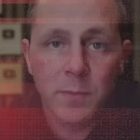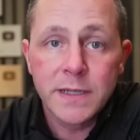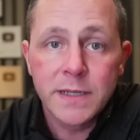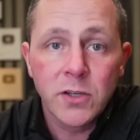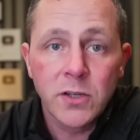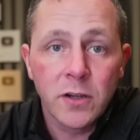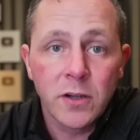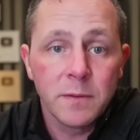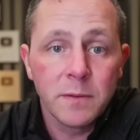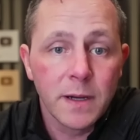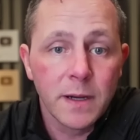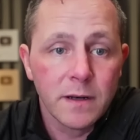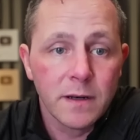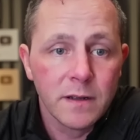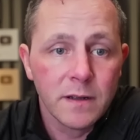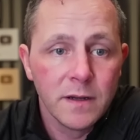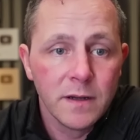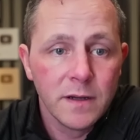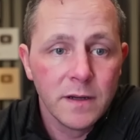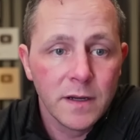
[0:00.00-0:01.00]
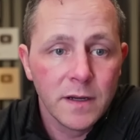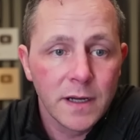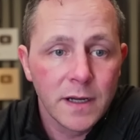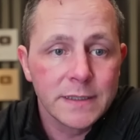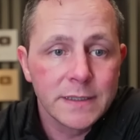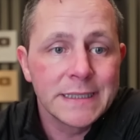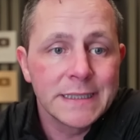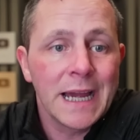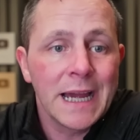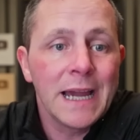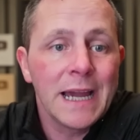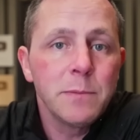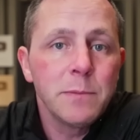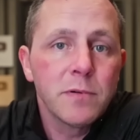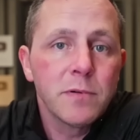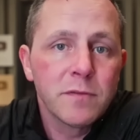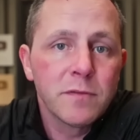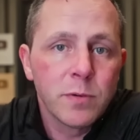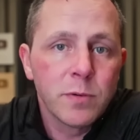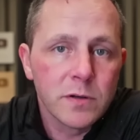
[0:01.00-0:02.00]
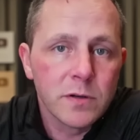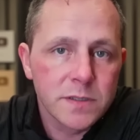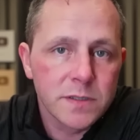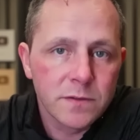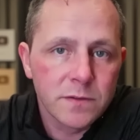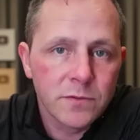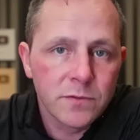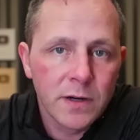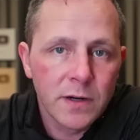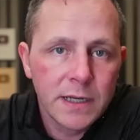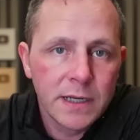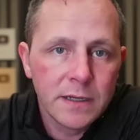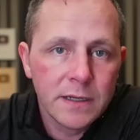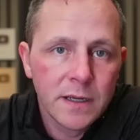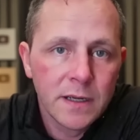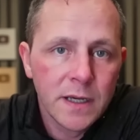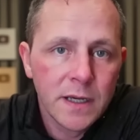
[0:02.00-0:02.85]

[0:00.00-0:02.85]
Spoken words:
am I talking about? A type of person, right?